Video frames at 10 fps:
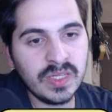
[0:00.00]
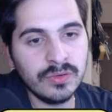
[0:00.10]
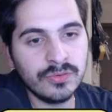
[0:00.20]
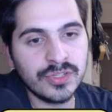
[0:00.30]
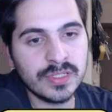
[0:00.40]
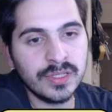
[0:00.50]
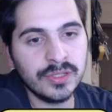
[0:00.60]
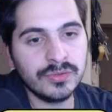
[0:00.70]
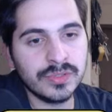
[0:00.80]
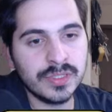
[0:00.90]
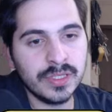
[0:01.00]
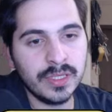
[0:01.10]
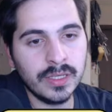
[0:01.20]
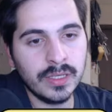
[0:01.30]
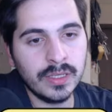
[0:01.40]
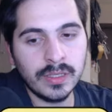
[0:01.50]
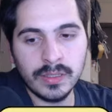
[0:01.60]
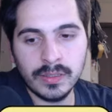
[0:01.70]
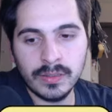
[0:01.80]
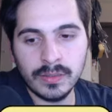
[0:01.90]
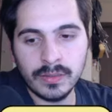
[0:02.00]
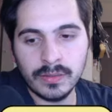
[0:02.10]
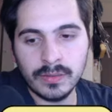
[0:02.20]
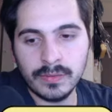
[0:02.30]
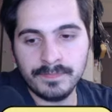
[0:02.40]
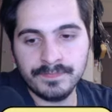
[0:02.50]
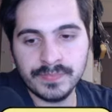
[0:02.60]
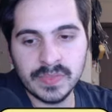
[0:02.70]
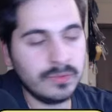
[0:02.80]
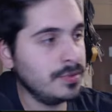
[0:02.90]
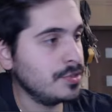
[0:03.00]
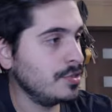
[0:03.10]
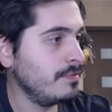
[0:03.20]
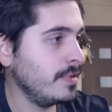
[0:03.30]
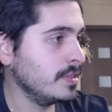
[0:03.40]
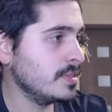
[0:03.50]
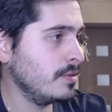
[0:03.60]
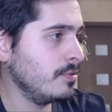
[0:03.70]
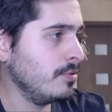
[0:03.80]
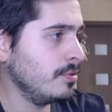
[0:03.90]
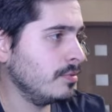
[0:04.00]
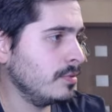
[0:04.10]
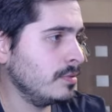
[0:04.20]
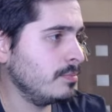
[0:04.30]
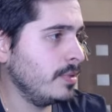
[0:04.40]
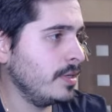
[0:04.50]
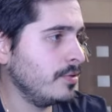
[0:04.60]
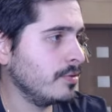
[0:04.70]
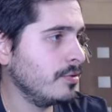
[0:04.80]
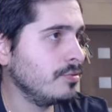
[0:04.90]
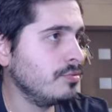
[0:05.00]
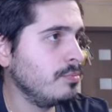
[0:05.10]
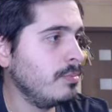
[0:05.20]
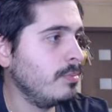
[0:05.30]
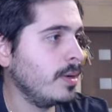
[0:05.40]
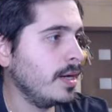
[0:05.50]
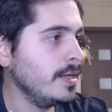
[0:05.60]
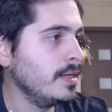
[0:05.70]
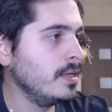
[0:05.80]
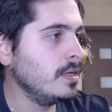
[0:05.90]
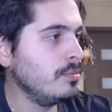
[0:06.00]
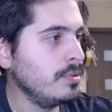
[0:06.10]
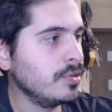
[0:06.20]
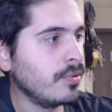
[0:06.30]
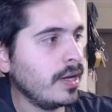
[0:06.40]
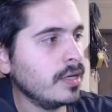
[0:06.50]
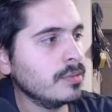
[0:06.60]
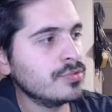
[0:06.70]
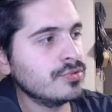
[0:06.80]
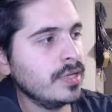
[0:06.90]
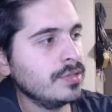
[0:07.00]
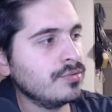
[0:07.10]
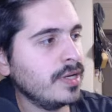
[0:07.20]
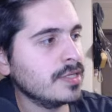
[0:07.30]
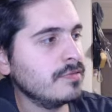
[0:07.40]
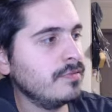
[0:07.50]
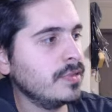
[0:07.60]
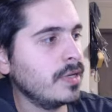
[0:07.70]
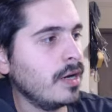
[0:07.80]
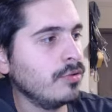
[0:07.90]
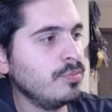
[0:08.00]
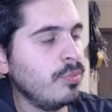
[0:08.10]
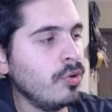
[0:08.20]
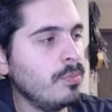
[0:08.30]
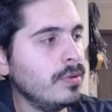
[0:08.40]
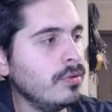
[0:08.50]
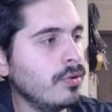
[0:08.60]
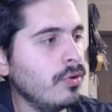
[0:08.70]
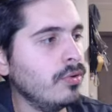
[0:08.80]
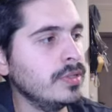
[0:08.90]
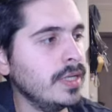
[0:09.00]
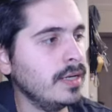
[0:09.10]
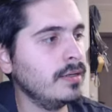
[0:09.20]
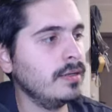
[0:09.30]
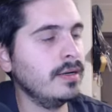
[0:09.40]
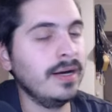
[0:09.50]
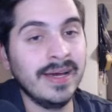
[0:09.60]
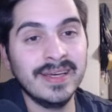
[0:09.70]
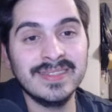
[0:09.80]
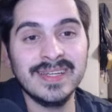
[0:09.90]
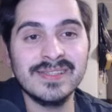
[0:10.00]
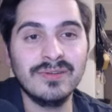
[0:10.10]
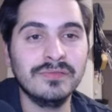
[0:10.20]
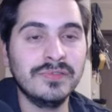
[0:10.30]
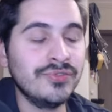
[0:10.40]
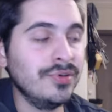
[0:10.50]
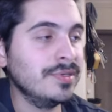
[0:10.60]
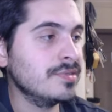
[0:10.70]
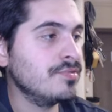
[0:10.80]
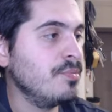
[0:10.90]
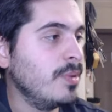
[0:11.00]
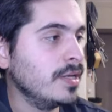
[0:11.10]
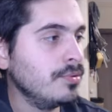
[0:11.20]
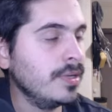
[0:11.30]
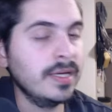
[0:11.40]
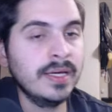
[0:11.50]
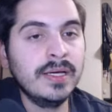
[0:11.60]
You just need to see uh, which defenders are going to buy. Will Graham, should I transfer out Pope or hold? Hi, and thanks a lot for joining the stream, by the way.